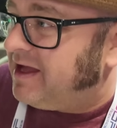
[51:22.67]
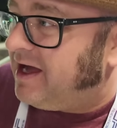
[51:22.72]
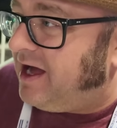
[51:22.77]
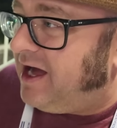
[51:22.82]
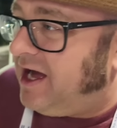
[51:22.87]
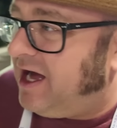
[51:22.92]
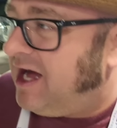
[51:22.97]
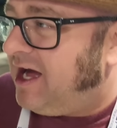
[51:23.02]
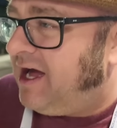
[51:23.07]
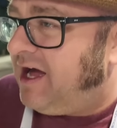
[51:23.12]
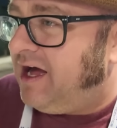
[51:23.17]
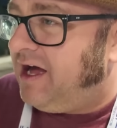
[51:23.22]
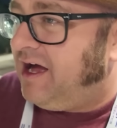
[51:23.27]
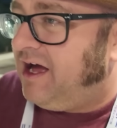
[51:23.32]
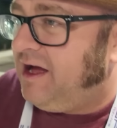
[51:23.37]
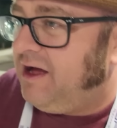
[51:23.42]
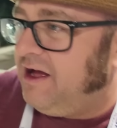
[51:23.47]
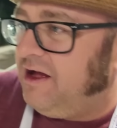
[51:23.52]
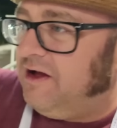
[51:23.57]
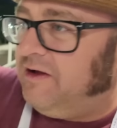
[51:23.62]

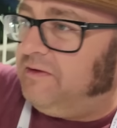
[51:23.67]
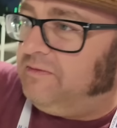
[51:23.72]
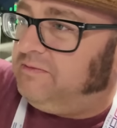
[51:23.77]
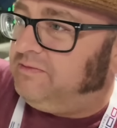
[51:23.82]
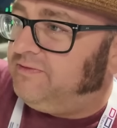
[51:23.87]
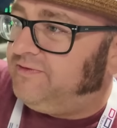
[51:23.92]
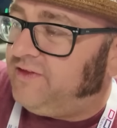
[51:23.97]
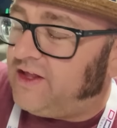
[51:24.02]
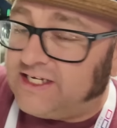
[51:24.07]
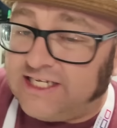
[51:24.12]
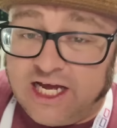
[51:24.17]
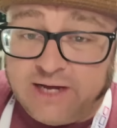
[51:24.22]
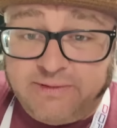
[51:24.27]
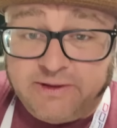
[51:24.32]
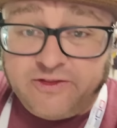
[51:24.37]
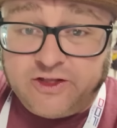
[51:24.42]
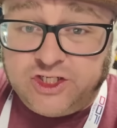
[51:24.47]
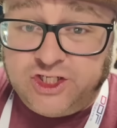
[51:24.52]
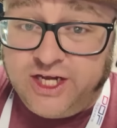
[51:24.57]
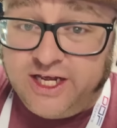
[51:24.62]
Um, if you'd like to help
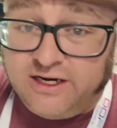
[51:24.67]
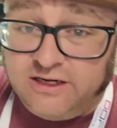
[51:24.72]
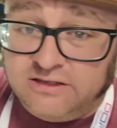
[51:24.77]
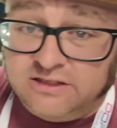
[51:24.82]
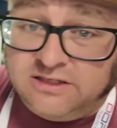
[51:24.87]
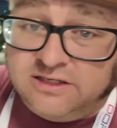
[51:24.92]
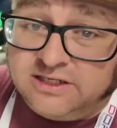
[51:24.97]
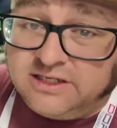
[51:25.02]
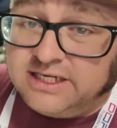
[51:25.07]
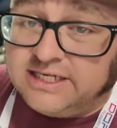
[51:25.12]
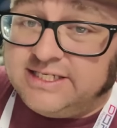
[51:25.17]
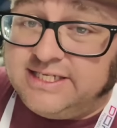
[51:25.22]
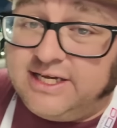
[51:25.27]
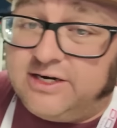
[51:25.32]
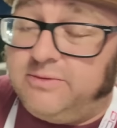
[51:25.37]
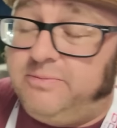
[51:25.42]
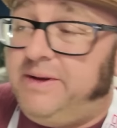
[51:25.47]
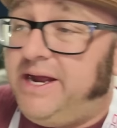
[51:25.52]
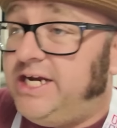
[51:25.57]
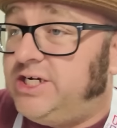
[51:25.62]
out the channel,
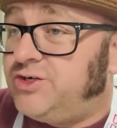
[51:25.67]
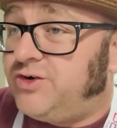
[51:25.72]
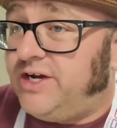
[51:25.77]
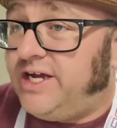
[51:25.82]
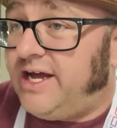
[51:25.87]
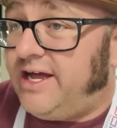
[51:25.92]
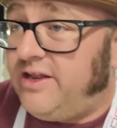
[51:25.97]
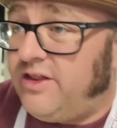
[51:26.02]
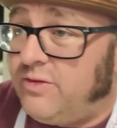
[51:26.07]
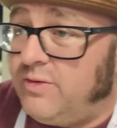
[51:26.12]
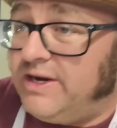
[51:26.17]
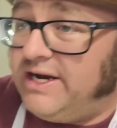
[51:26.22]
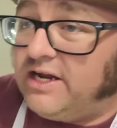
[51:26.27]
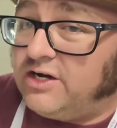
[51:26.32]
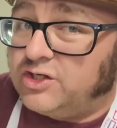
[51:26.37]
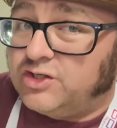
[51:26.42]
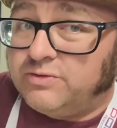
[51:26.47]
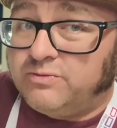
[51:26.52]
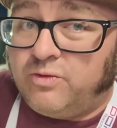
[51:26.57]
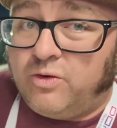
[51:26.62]
consider Patreon,
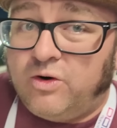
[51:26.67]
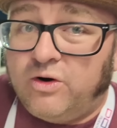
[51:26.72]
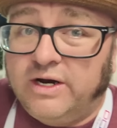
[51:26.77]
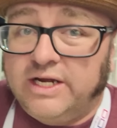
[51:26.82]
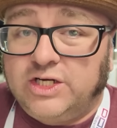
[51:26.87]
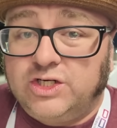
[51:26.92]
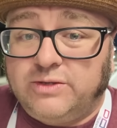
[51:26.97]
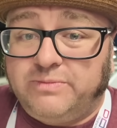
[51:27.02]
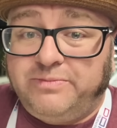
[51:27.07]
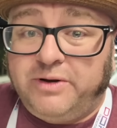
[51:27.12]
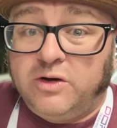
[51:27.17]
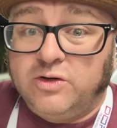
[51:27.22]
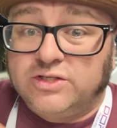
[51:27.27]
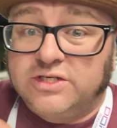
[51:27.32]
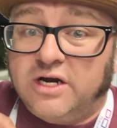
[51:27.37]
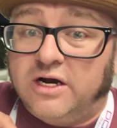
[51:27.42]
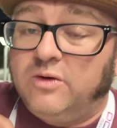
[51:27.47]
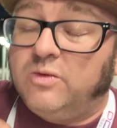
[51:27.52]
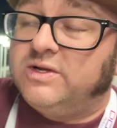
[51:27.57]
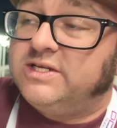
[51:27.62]
$3 or more. get your
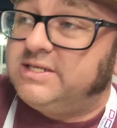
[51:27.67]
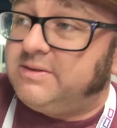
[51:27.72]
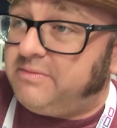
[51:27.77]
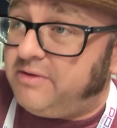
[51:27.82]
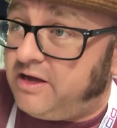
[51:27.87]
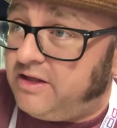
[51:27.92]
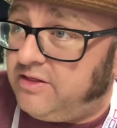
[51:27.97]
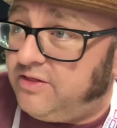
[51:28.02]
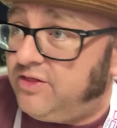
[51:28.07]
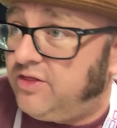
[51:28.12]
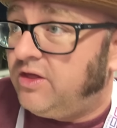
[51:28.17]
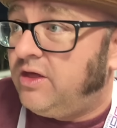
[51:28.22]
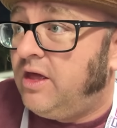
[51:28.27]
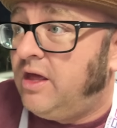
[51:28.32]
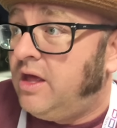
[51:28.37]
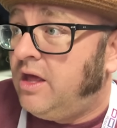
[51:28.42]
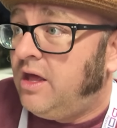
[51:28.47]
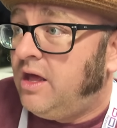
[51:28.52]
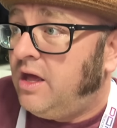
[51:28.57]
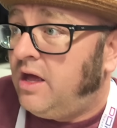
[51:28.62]
postcard once a month.
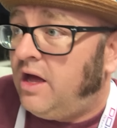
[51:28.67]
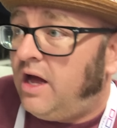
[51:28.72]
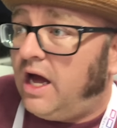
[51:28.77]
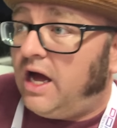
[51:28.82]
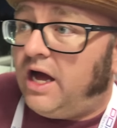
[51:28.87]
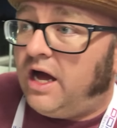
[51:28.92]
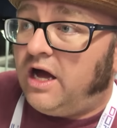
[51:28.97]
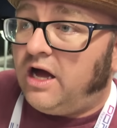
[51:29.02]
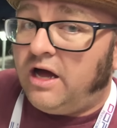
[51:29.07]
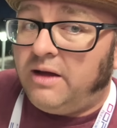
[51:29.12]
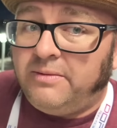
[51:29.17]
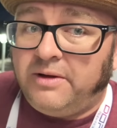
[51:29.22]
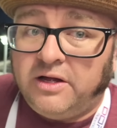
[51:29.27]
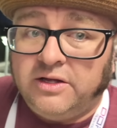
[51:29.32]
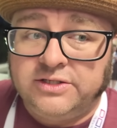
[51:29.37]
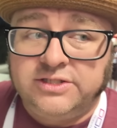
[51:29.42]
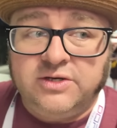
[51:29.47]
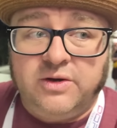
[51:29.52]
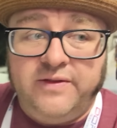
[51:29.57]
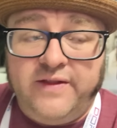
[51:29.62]
Um,
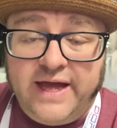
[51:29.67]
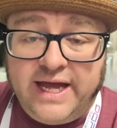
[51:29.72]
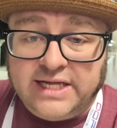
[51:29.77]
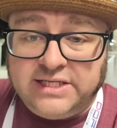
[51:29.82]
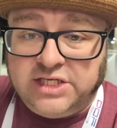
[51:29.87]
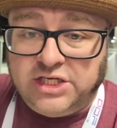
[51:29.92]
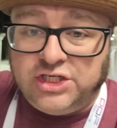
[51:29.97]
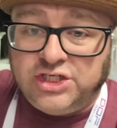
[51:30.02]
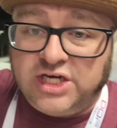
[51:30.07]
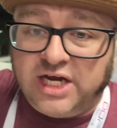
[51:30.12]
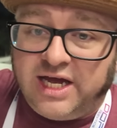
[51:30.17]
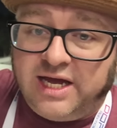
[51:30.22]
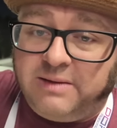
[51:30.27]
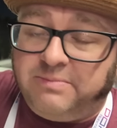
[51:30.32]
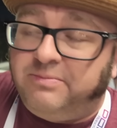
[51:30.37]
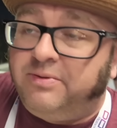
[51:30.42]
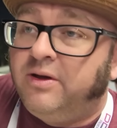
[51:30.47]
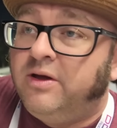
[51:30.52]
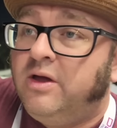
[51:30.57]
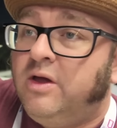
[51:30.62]
also in the Etsy shop,
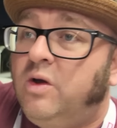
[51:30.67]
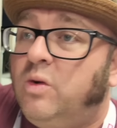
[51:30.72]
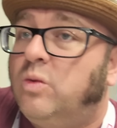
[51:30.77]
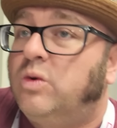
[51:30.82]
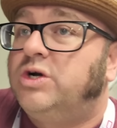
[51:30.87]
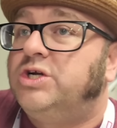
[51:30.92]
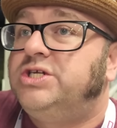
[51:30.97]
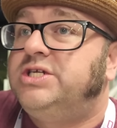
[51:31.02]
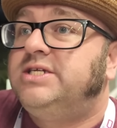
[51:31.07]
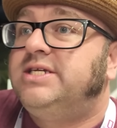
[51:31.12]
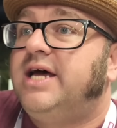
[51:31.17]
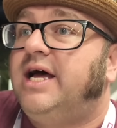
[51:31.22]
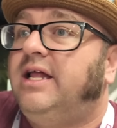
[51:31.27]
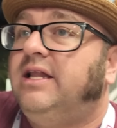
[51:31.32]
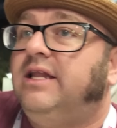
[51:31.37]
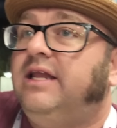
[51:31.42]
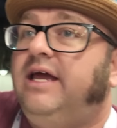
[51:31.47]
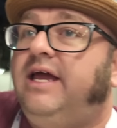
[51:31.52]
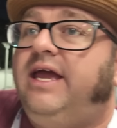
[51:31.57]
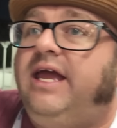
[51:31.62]
we're
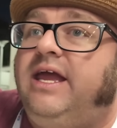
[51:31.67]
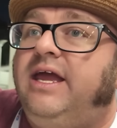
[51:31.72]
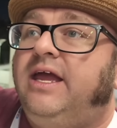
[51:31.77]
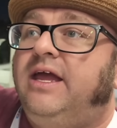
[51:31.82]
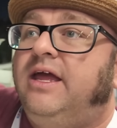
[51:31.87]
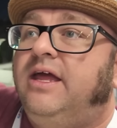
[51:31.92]
selling